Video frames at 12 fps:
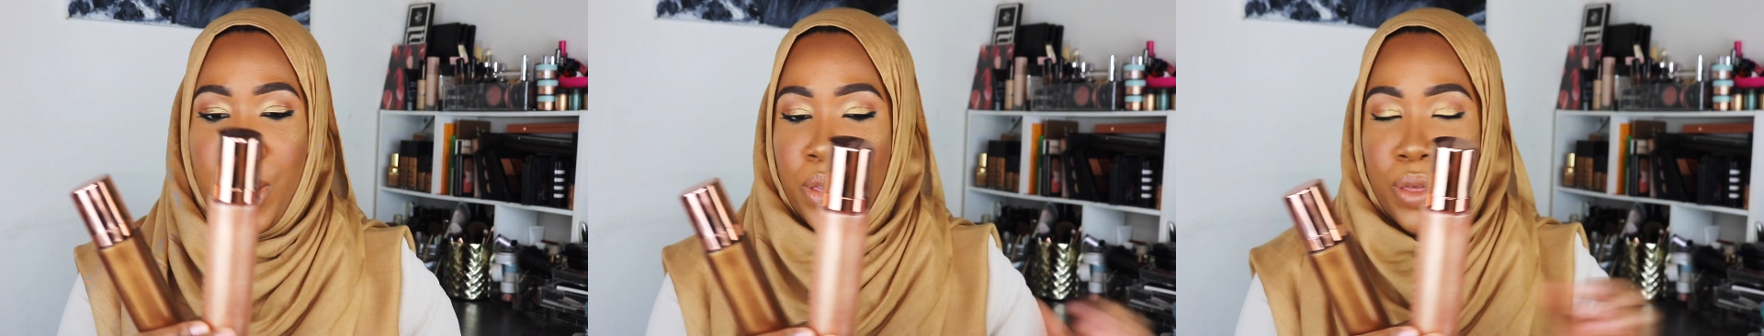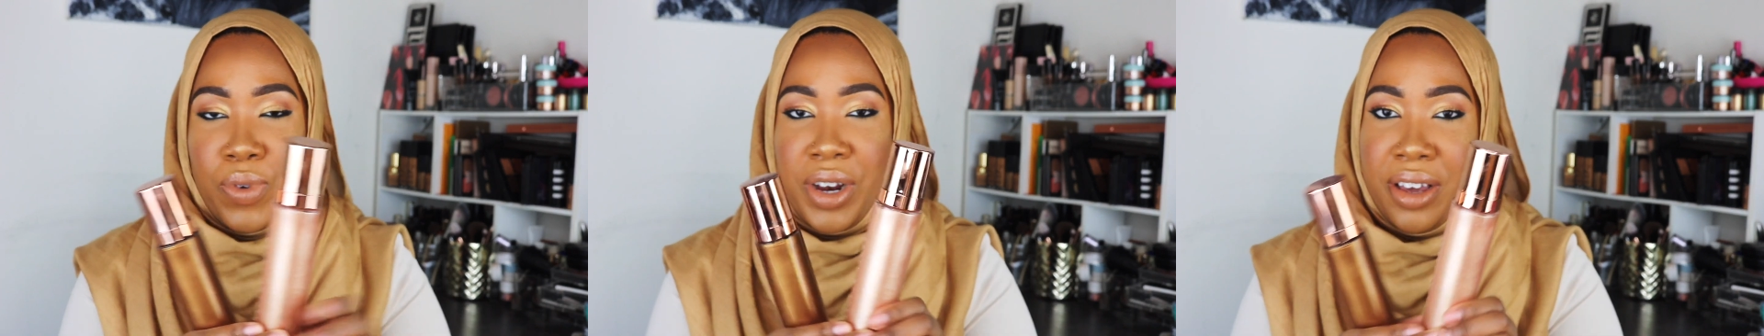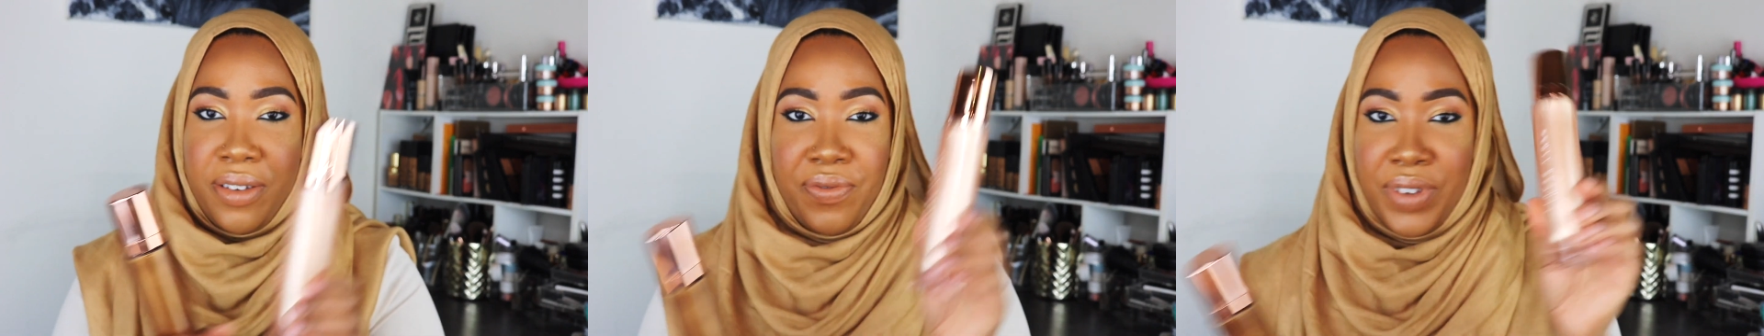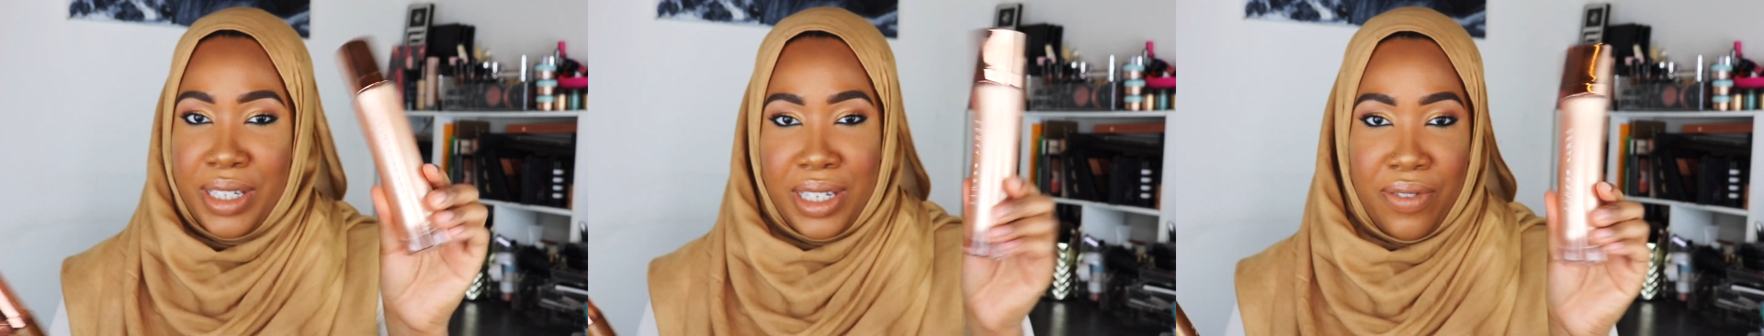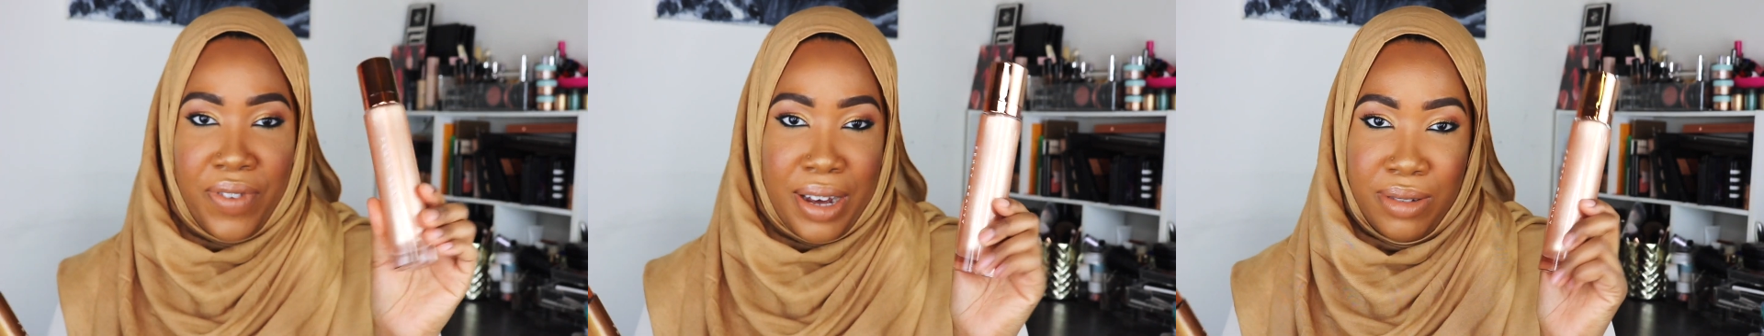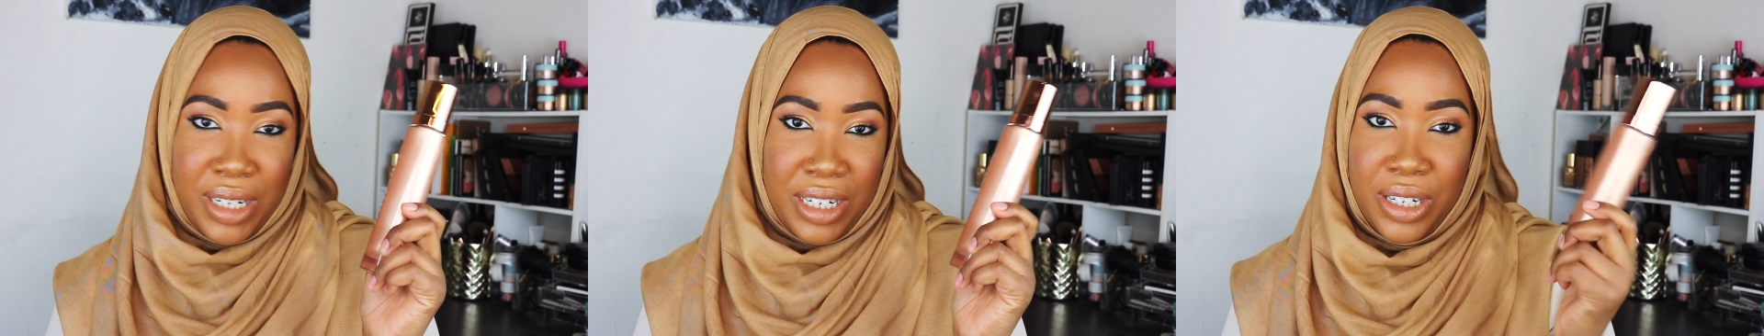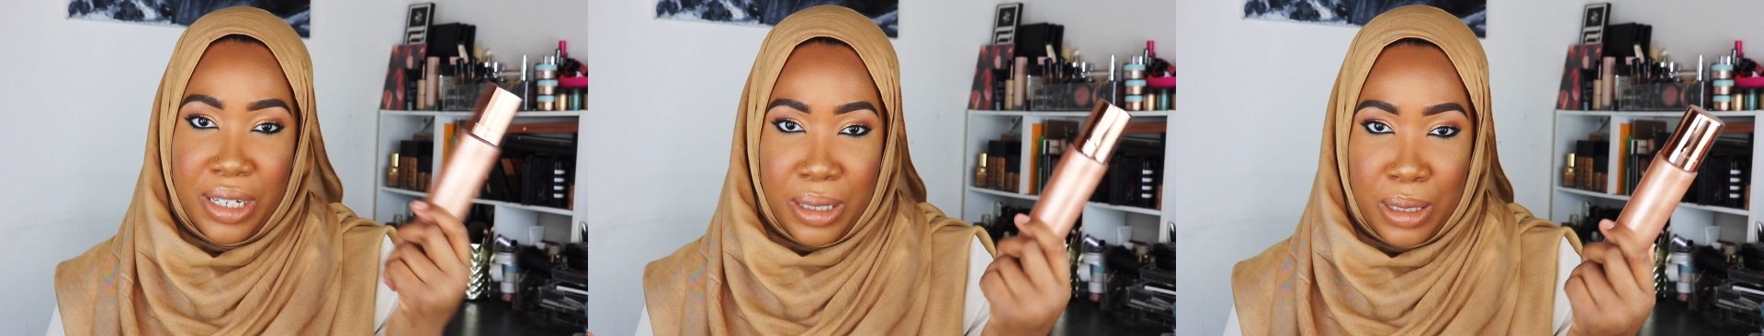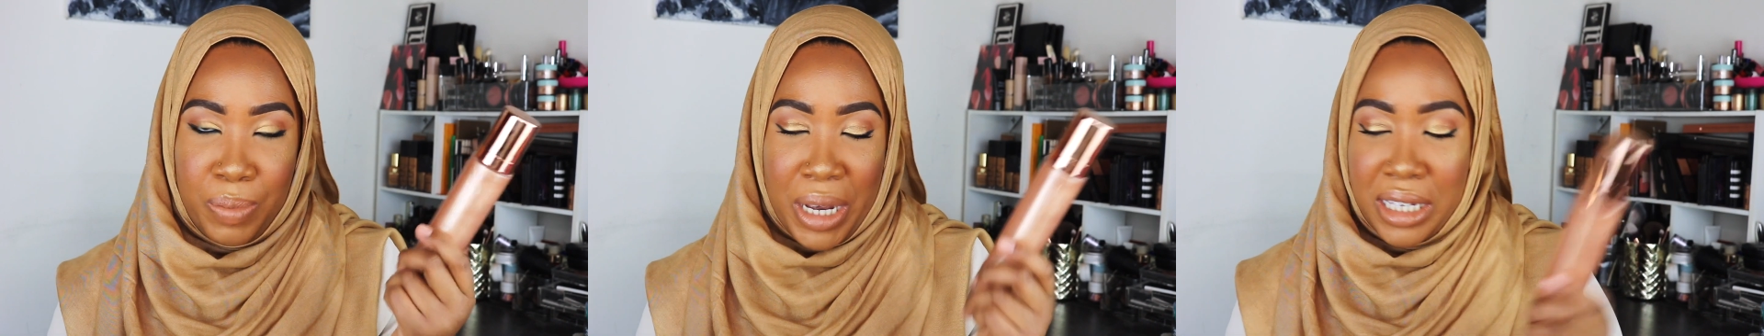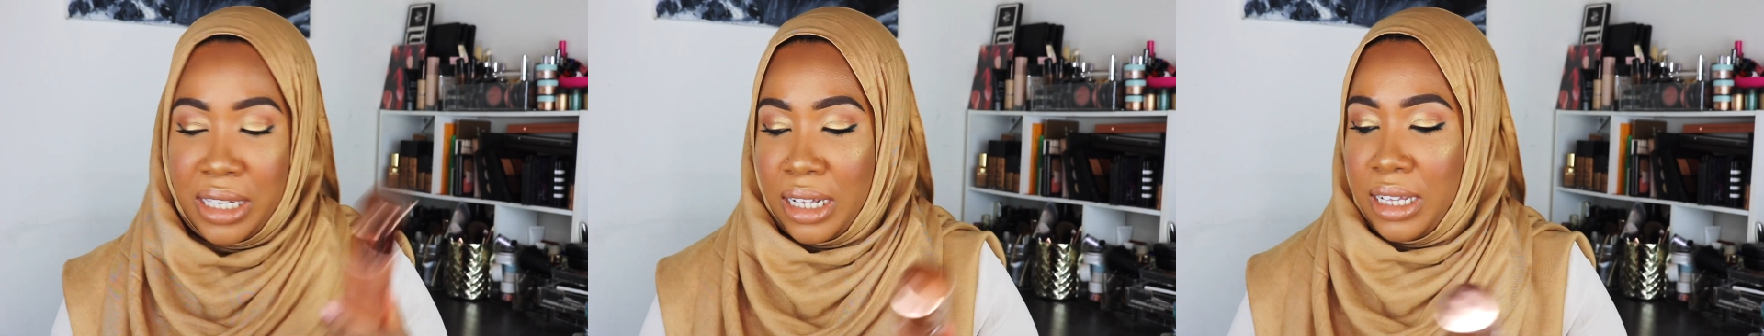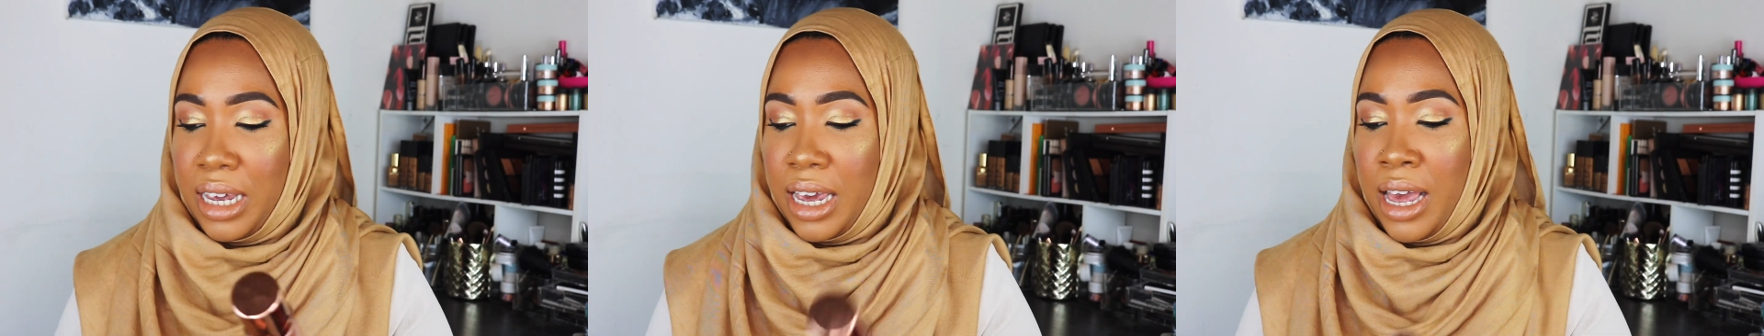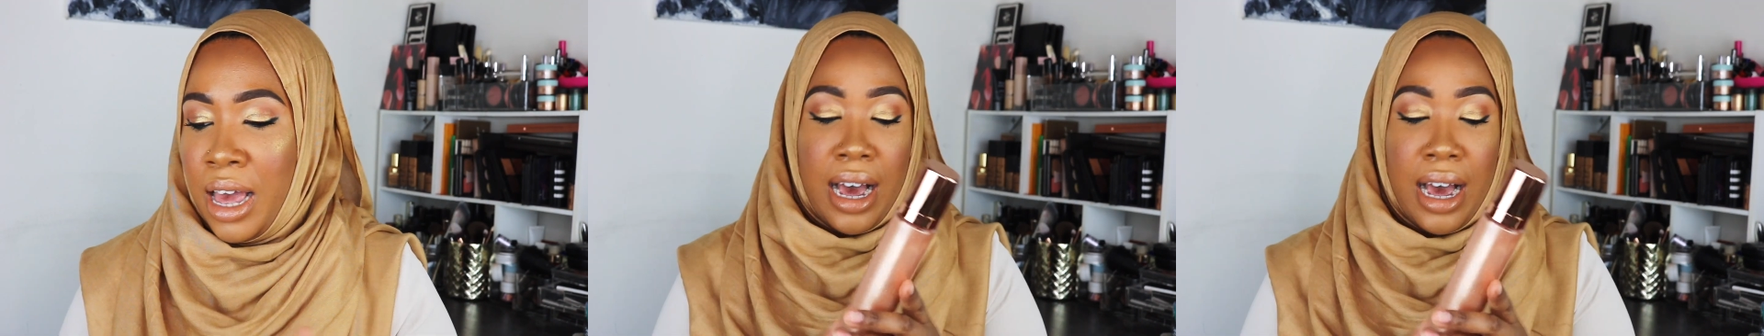3 Fenty foundations basically.